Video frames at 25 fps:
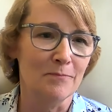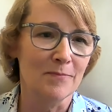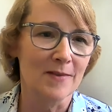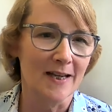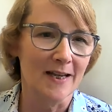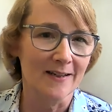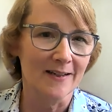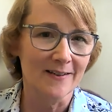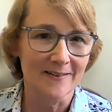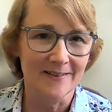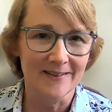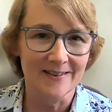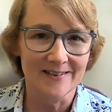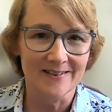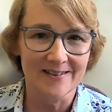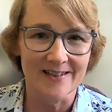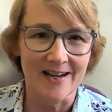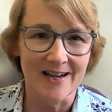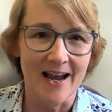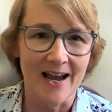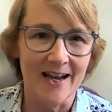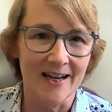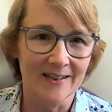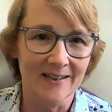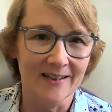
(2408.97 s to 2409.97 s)
Thank you to
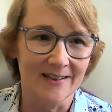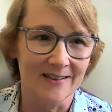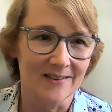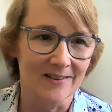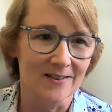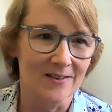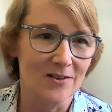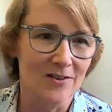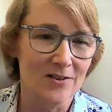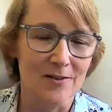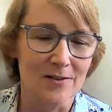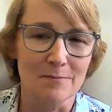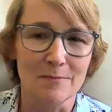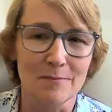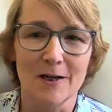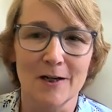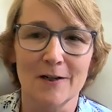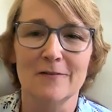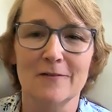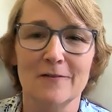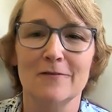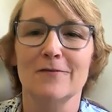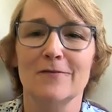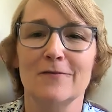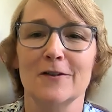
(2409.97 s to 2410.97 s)
Zach and
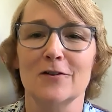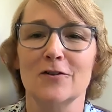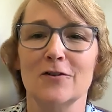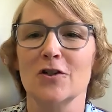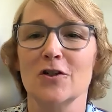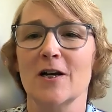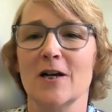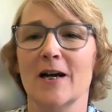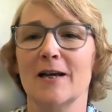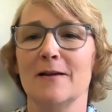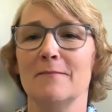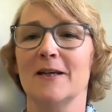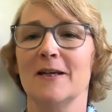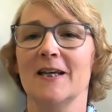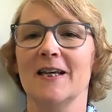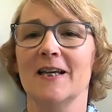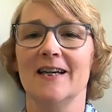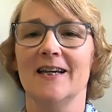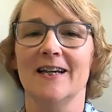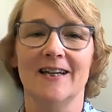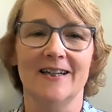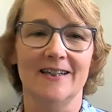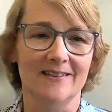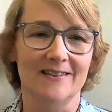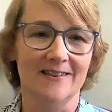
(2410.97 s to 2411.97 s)
Simone for chiming
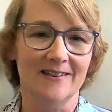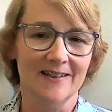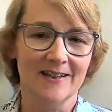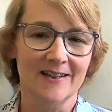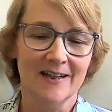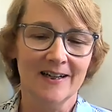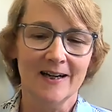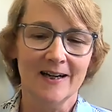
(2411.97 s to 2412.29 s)
in.